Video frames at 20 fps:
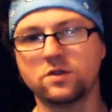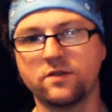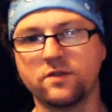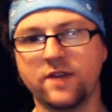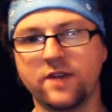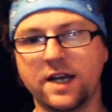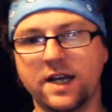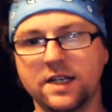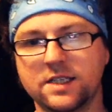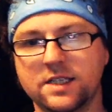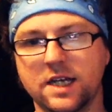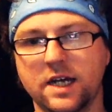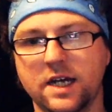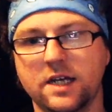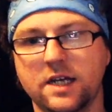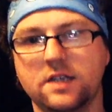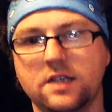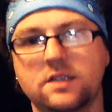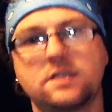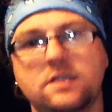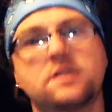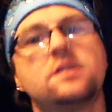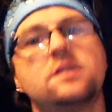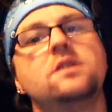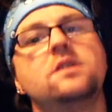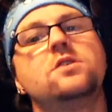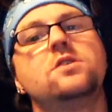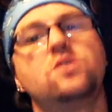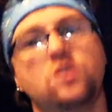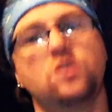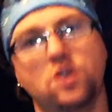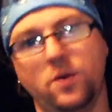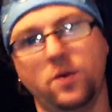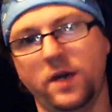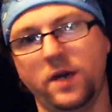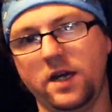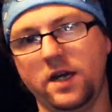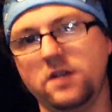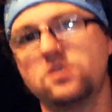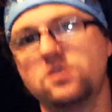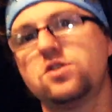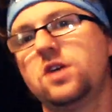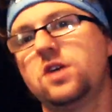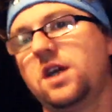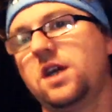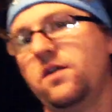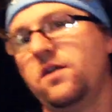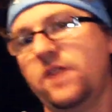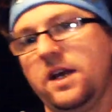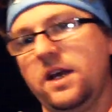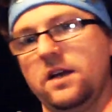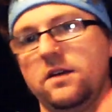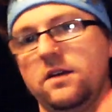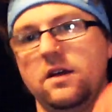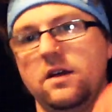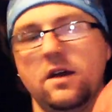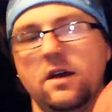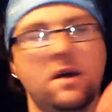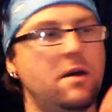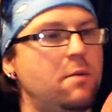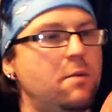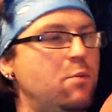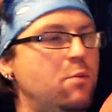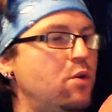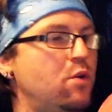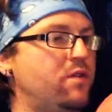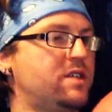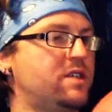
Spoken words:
of latex to it to give it more of a